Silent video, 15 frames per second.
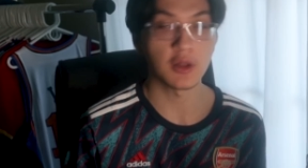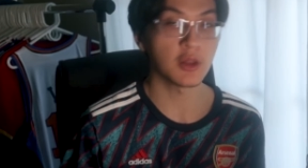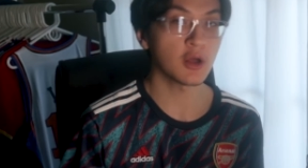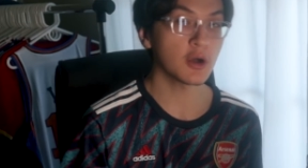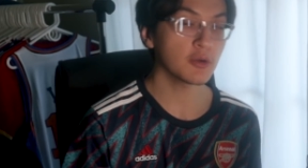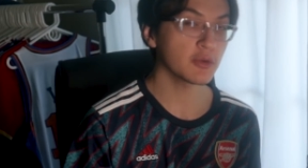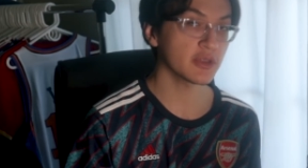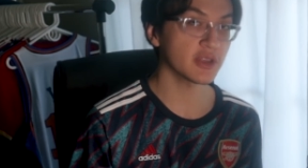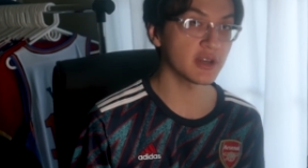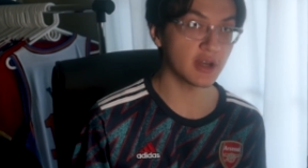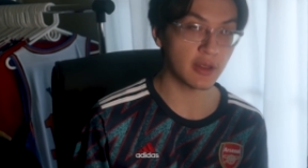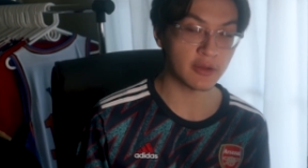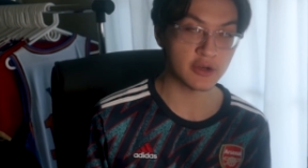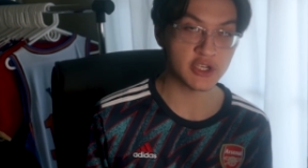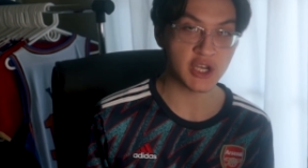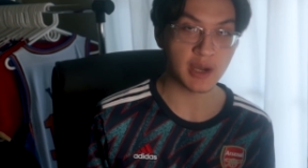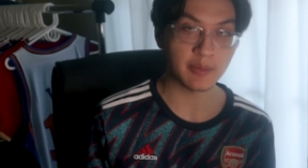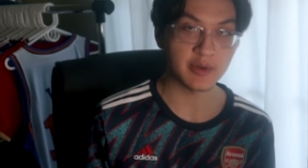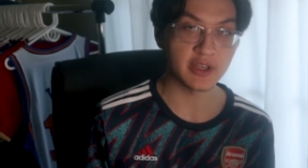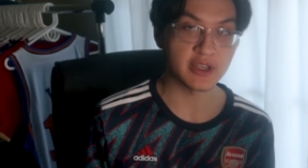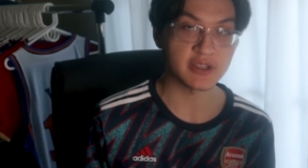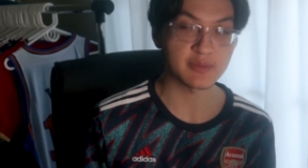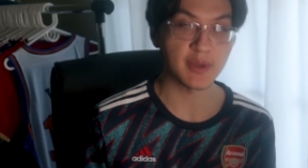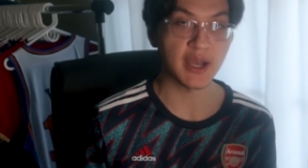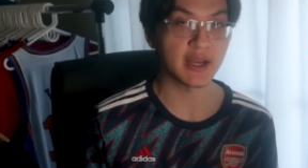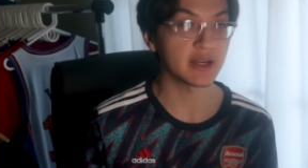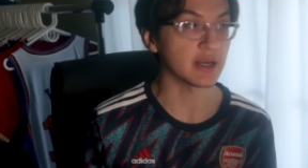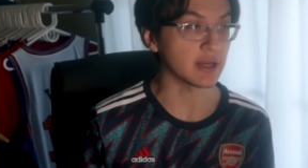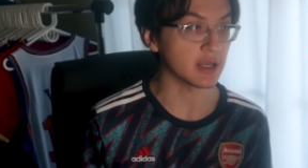Along with another Japanese man,